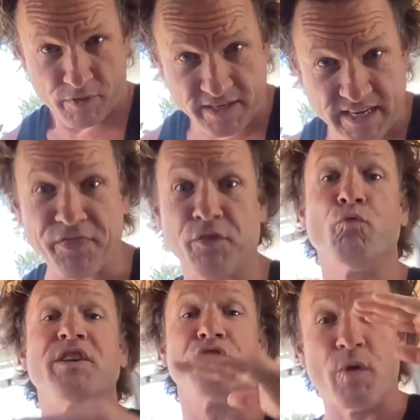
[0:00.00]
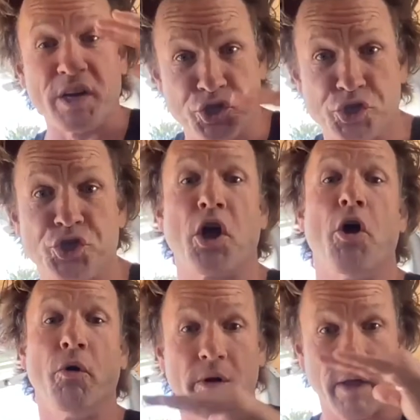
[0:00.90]
the death and resurrection
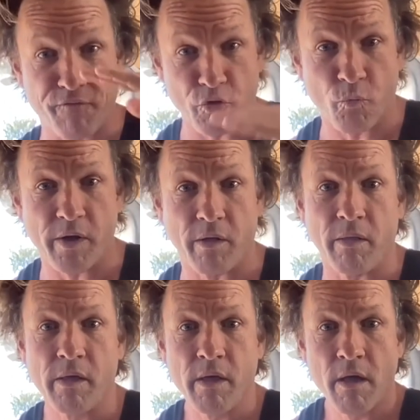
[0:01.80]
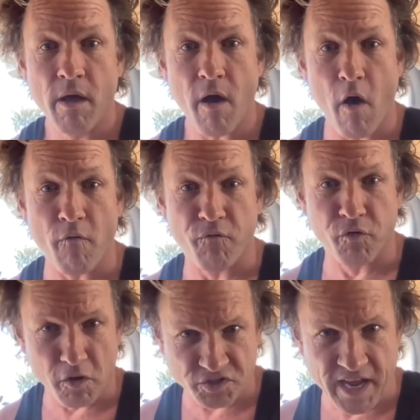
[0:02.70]
show, if mm. you will,
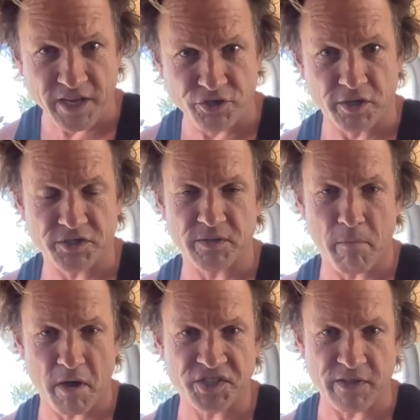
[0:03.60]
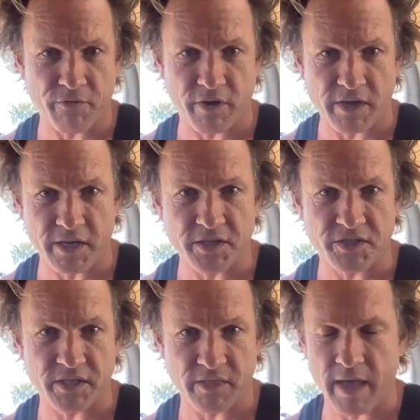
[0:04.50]
of Los Angeles in my seven or eight
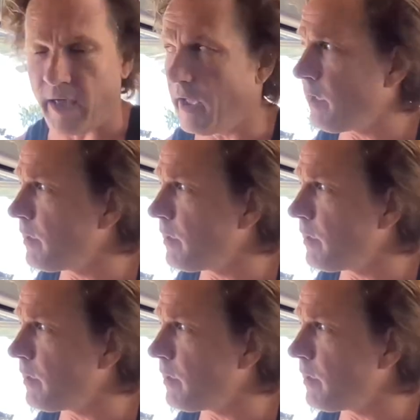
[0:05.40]
years there